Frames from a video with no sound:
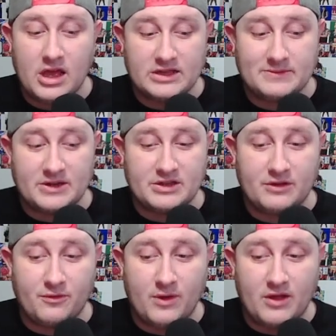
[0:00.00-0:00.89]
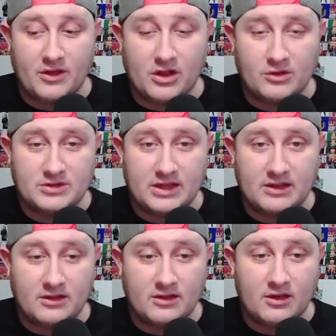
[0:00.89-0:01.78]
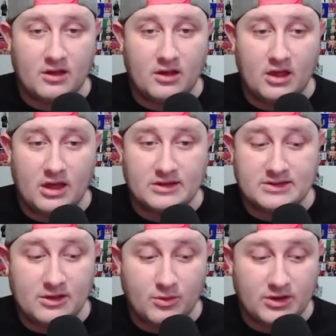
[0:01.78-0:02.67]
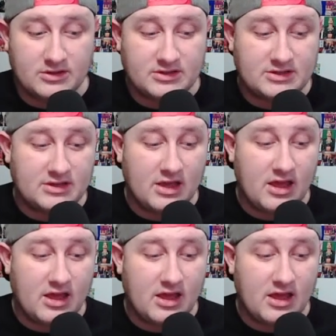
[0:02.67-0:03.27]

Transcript: especially throughout the closing sequence.